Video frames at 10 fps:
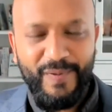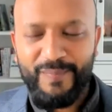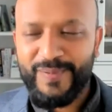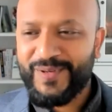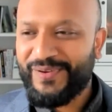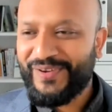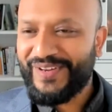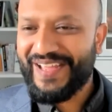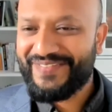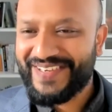
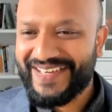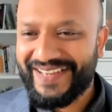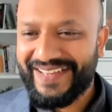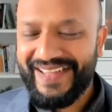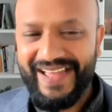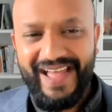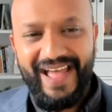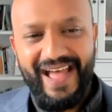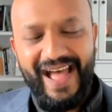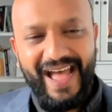beautiful every day.
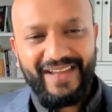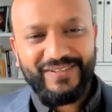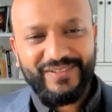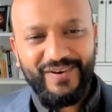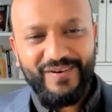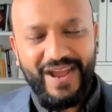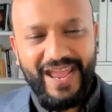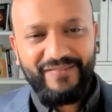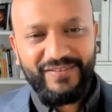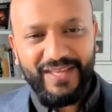And so
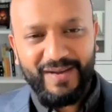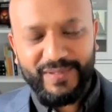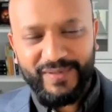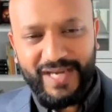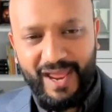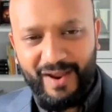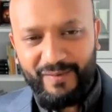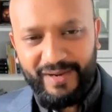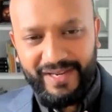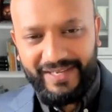everything I'm doing
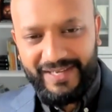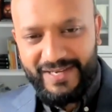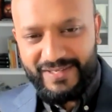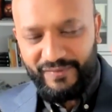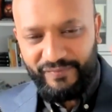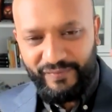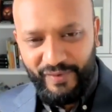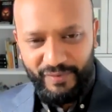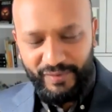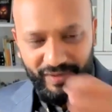now is
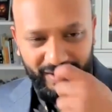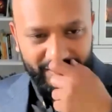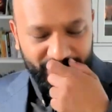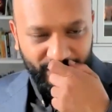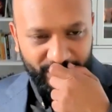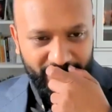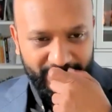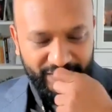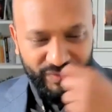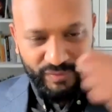focused on
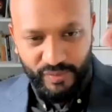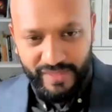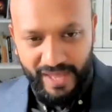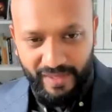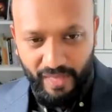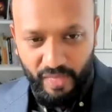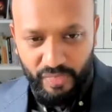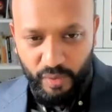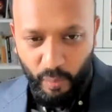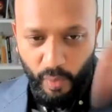making sure that
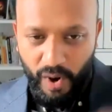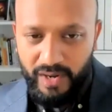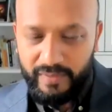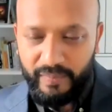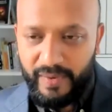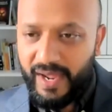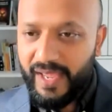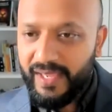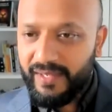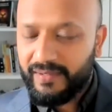the world
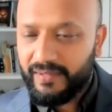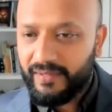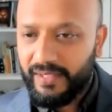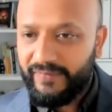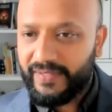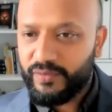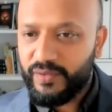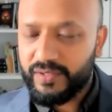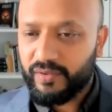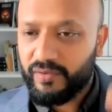my living
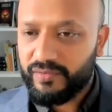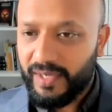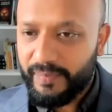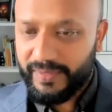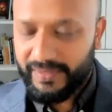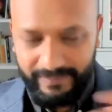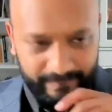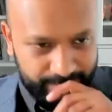daughter grows up in,